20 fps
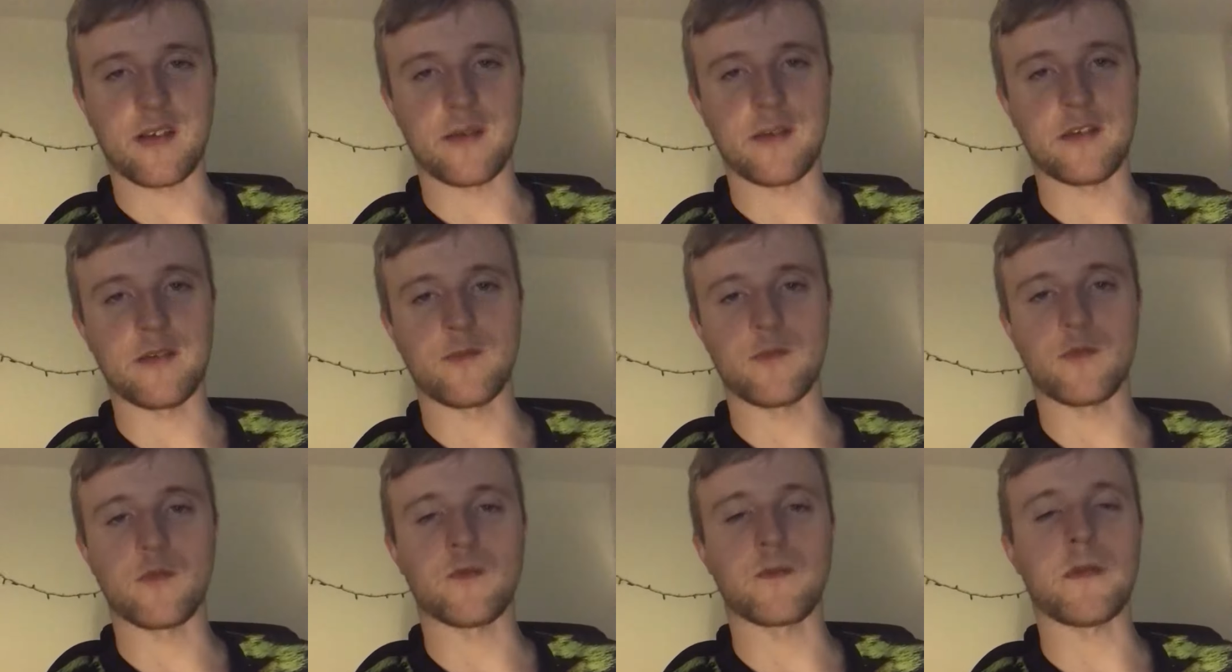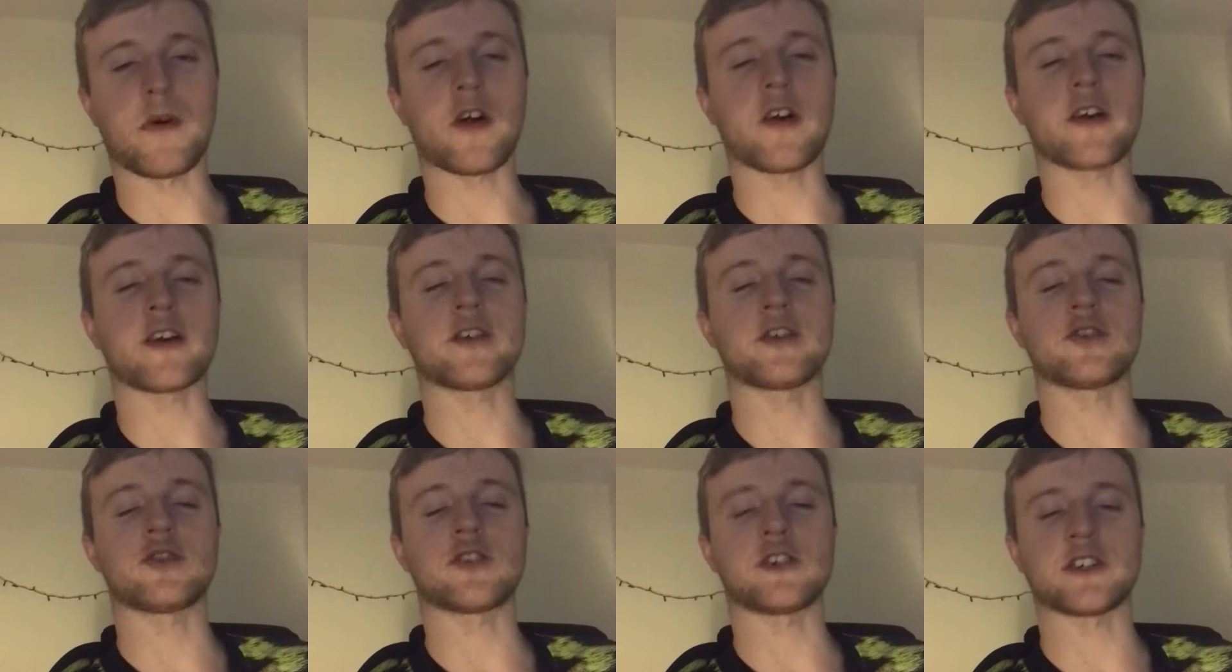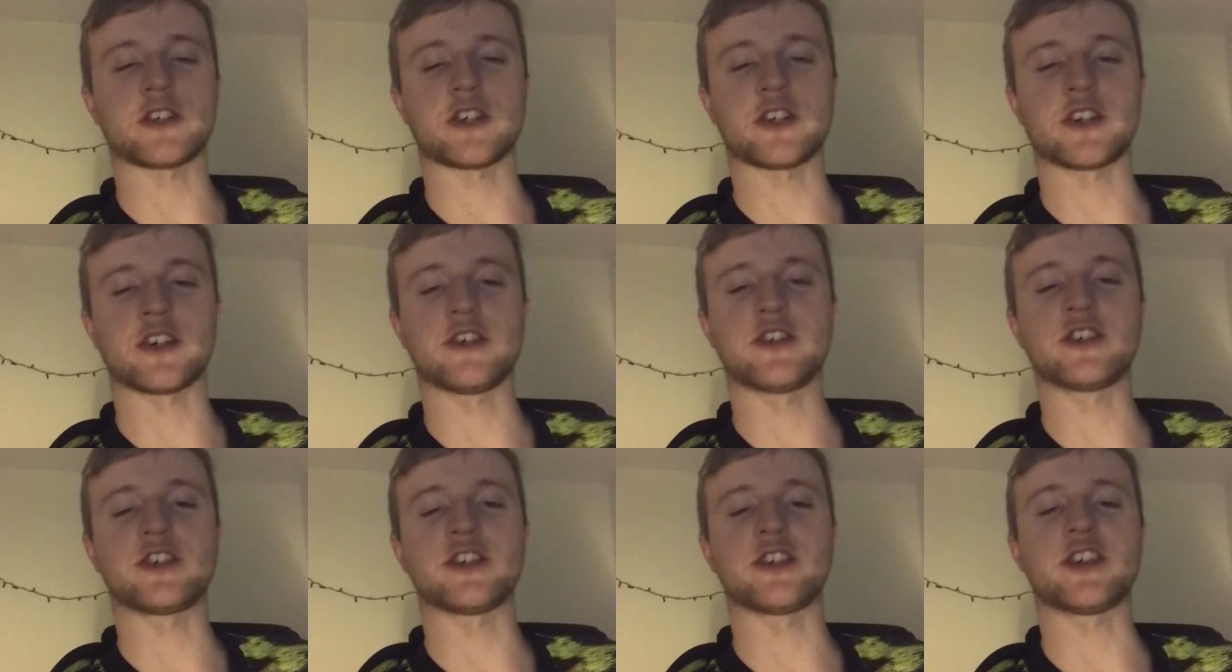Marcus
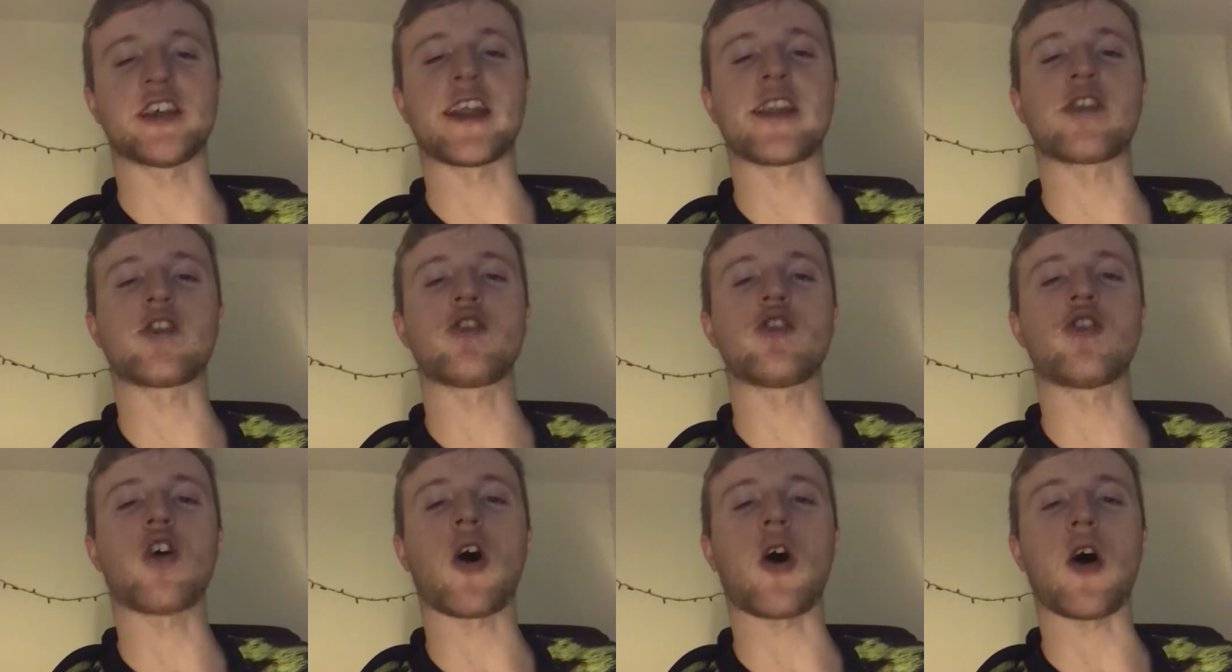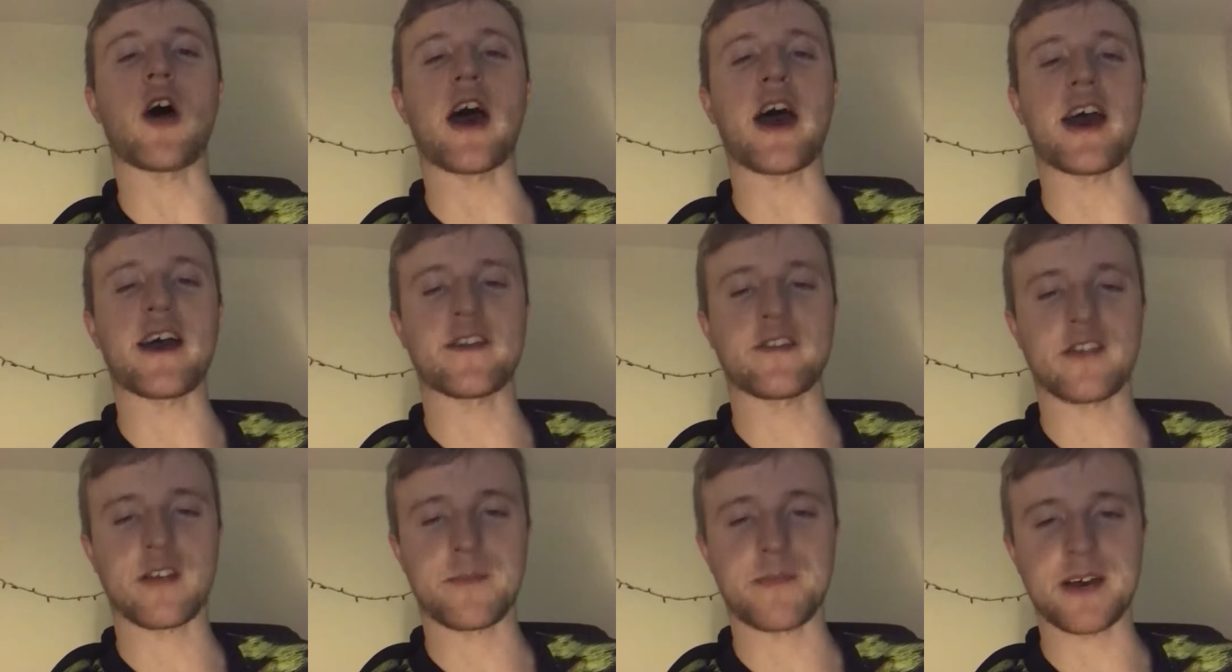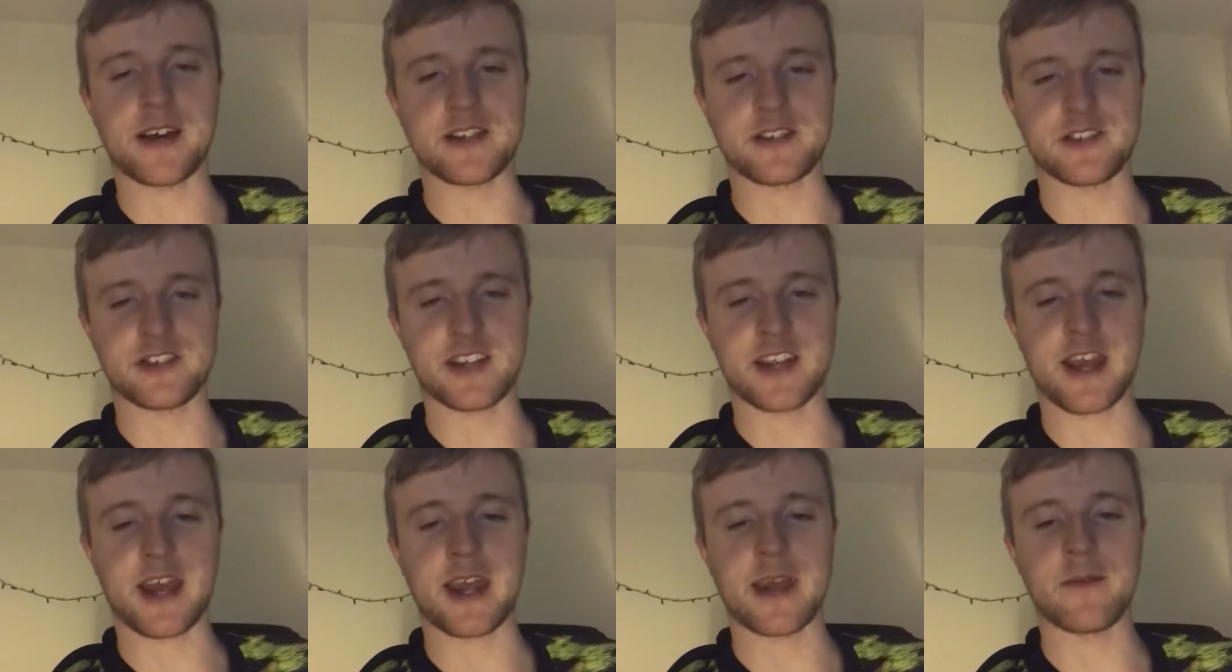Rashford did not have the best
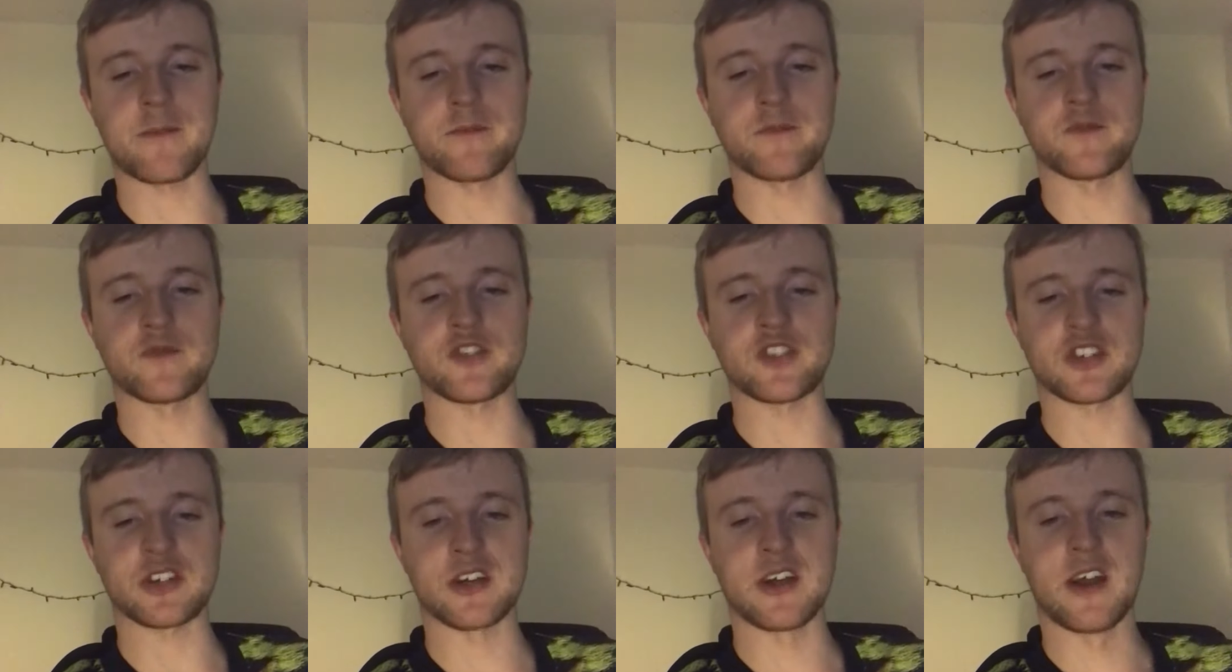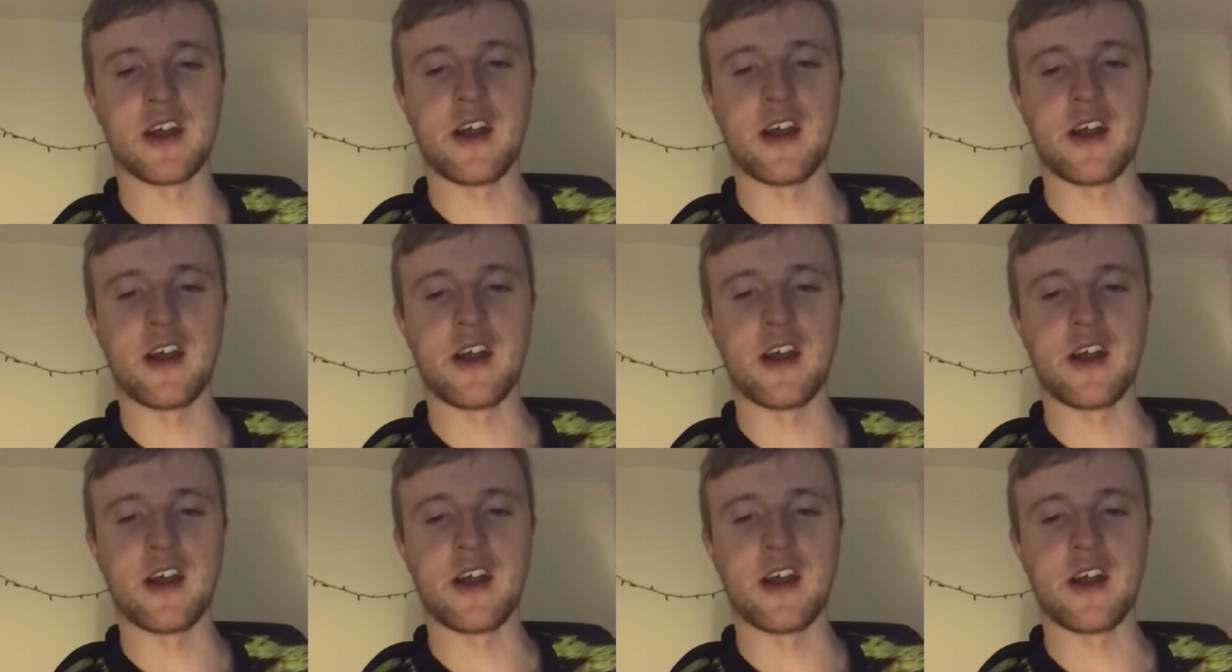of games.